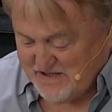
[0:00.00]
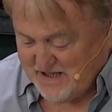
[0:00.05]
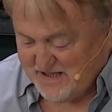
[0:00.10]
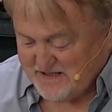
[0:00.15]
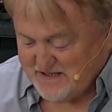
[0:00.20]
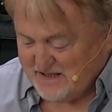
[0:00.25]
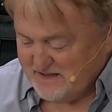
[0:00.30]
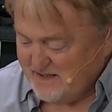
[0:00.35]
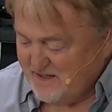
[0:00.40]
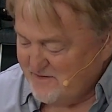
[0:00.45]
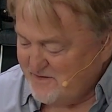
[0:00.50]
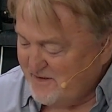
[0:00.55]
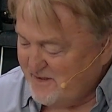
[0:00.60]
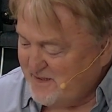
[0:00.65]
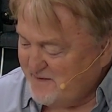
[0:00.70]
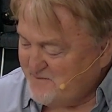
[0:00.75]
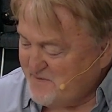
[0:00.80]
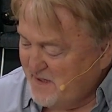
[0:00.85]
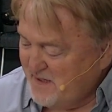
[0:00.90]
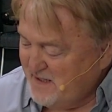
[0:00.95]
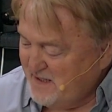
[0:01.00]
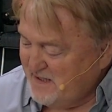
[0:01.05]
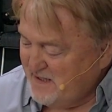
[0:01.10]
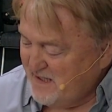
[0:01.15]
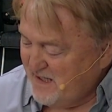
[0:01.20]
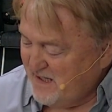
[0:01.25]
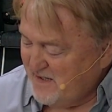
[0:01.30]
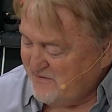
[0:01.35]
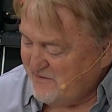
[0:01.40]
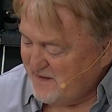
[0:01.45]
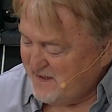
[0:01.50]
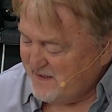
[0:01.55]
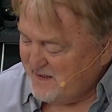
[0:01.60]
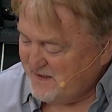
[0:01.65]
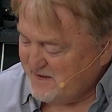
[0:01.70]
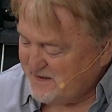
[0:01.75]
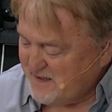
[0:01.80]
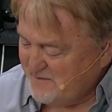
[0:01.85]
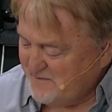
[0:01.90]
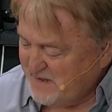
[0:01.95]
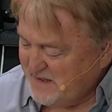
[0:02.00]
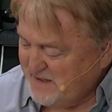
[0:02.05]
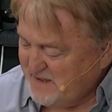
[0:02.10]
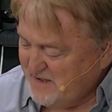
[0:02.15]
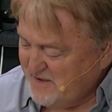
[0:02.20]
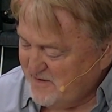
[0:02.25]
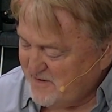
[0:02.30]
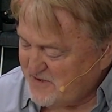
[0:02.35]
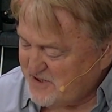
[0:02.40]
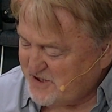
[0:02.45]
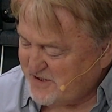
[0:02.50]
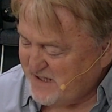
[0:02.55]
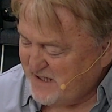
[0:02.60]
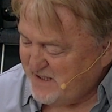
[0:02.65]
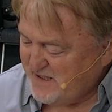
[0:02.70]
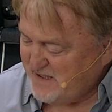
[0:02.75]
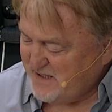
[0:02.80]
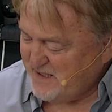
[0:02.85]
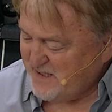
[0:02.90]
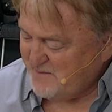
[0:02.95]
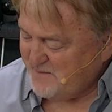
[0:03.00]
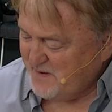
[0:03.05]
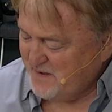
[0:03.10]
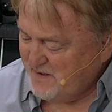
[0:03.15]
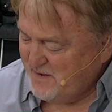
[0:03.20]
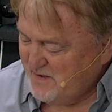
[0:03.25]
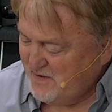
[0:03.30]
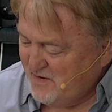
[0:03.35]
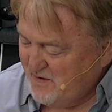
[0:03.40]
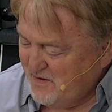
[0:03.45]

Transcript: So I thought coming in here and standing up.